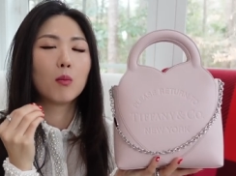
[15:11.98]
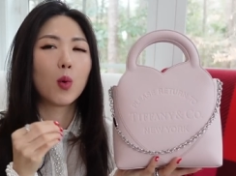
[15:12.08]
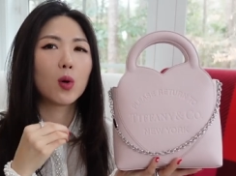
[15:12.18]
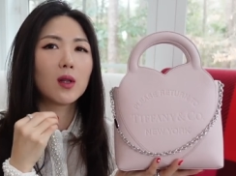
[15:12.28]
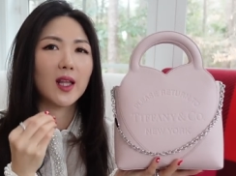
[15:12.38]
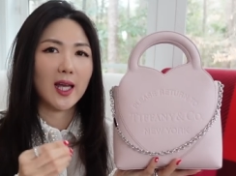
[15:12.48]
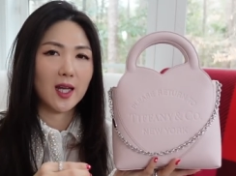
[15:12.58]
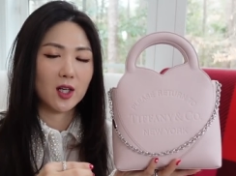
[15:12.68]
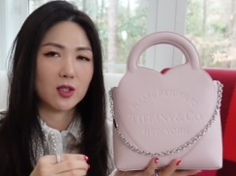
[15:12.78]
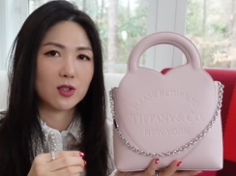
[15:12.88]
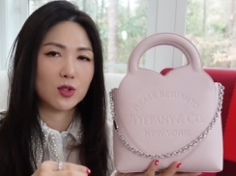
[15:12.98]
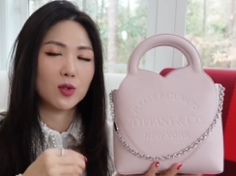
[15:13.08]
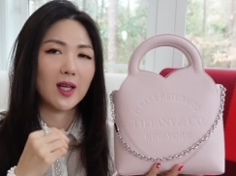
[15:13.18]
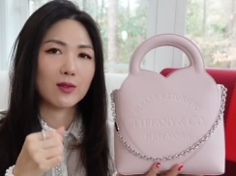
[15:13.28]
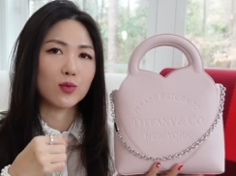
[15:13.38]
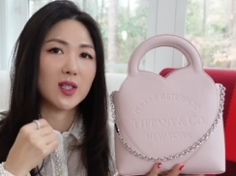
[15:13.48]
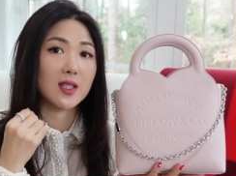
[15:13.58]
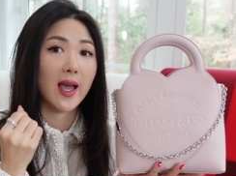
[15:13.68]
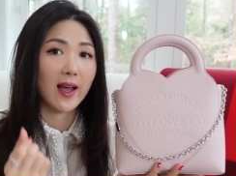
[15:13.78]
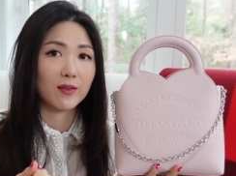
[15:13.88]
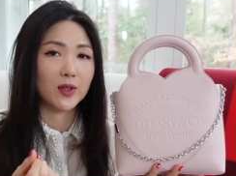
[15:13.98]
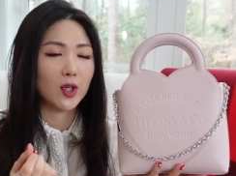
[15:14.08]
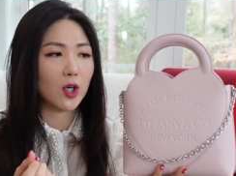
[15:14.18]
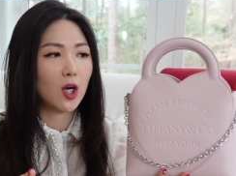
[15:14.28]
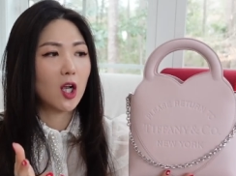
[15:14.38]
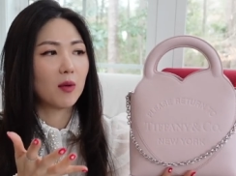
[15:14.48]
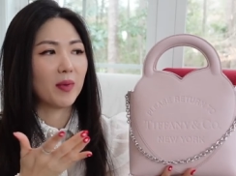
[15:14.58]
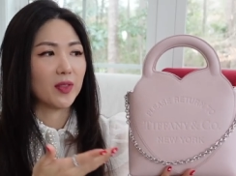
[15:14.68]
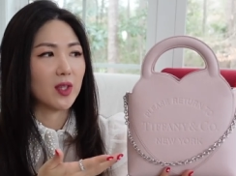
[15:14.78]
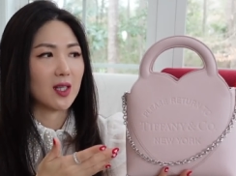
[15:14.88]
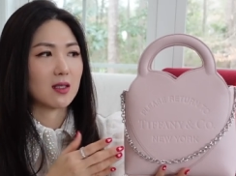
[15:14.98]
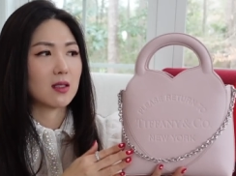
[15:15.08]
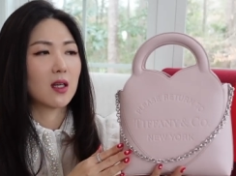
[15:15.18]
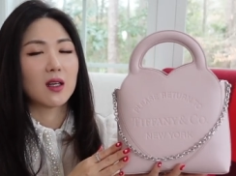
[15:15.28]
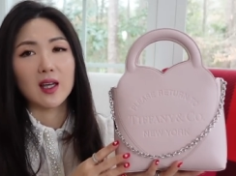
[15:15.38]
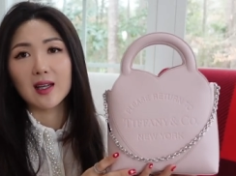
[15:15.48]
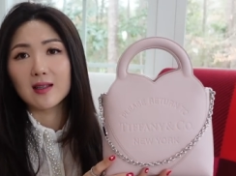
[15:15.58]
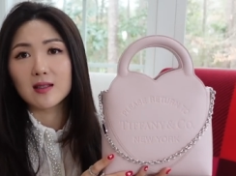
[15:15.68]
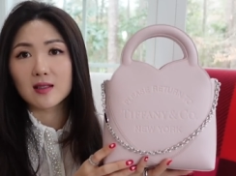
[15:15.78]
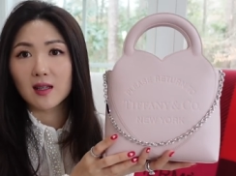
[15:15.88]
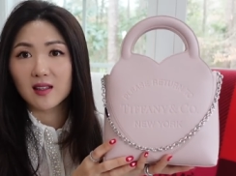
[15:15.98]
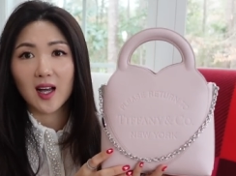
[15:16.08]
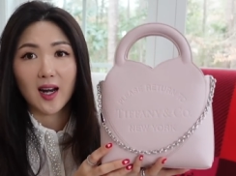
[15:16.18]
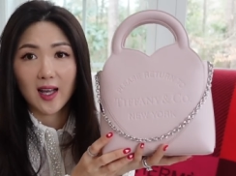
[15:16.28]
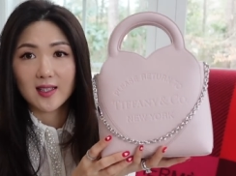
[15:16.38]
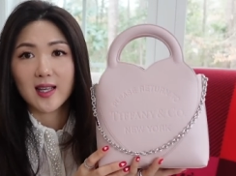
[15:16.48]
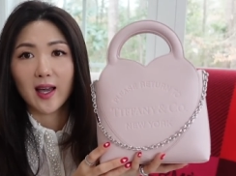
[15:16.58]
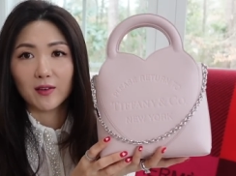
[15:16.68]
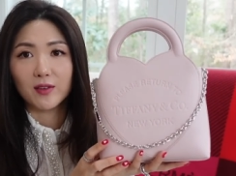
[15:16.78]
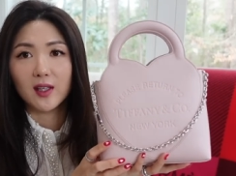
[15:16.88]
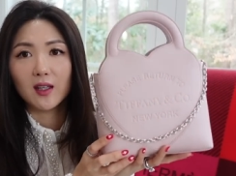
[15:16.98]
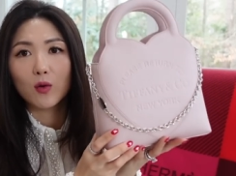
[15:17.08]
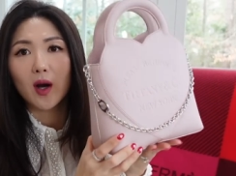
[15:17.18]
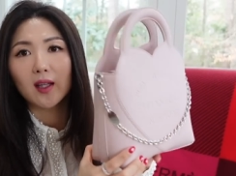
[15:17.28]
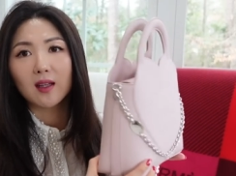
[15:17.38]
more layers, so that's why it's heavier. But this is not as heavy, quite